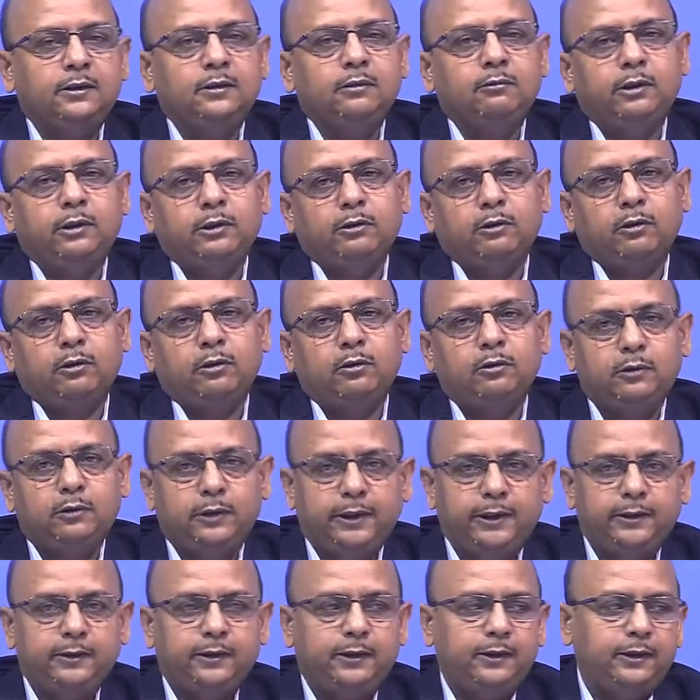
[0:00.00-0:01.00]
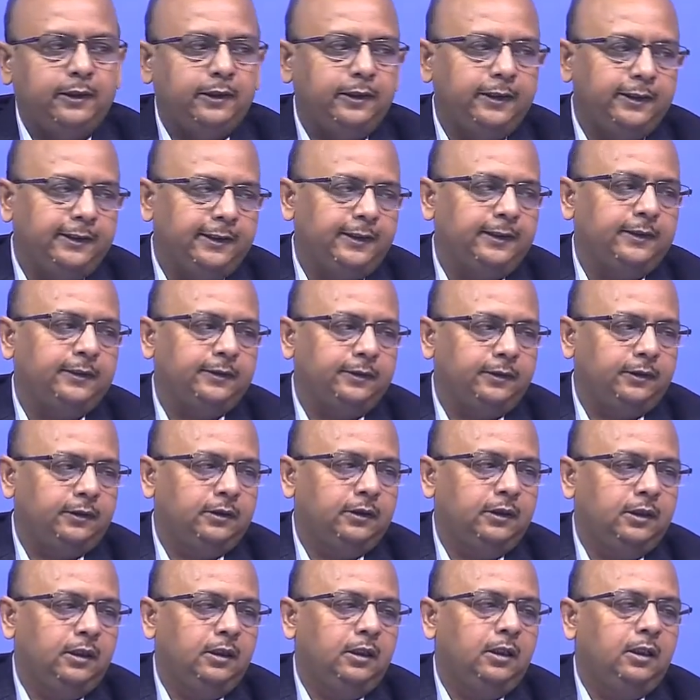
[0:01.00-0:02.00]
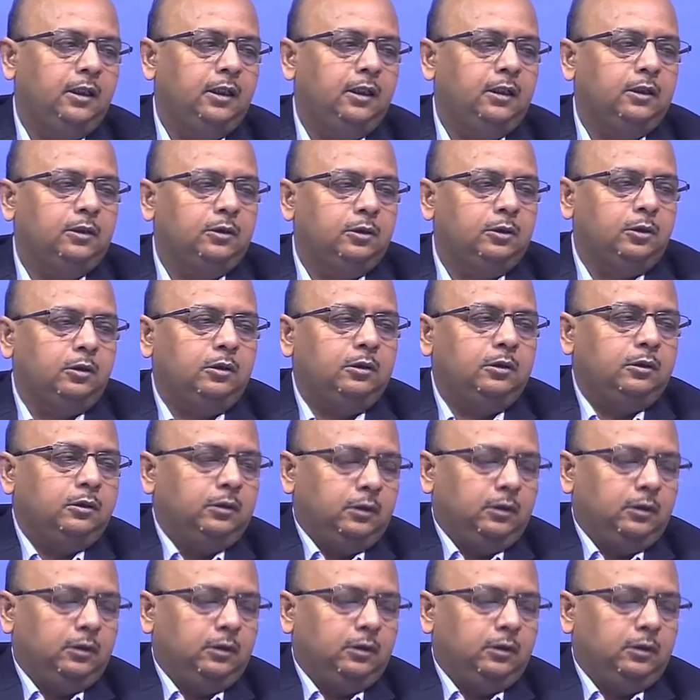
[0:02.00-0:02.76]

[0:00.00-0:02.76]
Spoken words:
where you are going to take certain decisions. So,